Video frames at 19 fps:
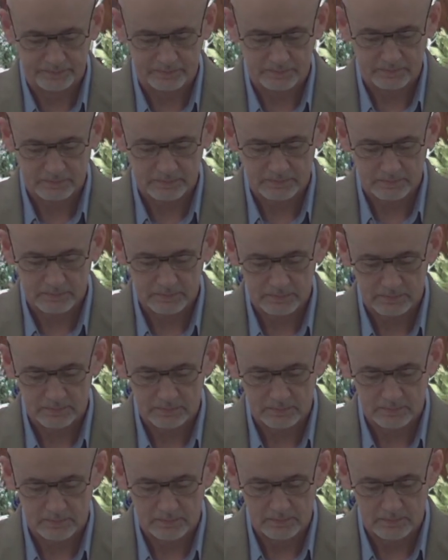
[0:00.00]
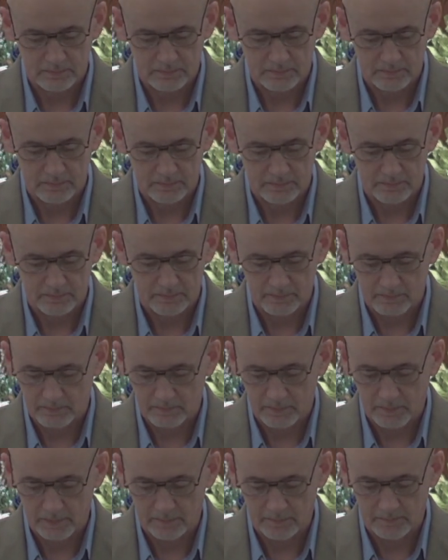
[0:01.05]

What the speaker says: Nobody speaks.